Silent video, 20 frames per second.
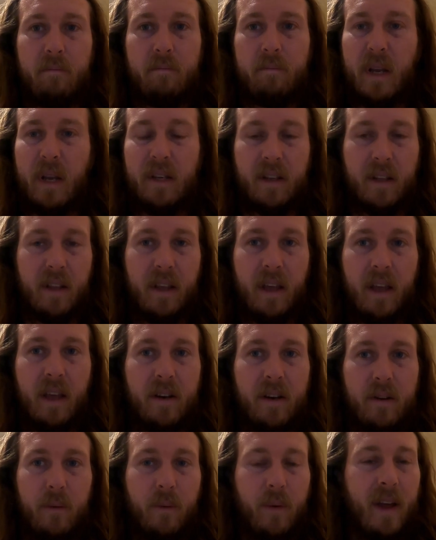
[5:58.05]
basically
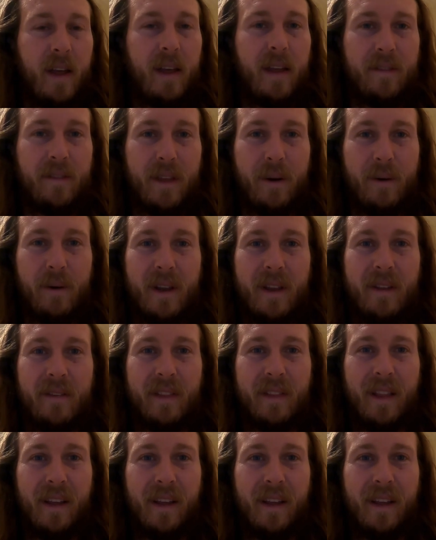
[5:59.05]
hidden away if they were even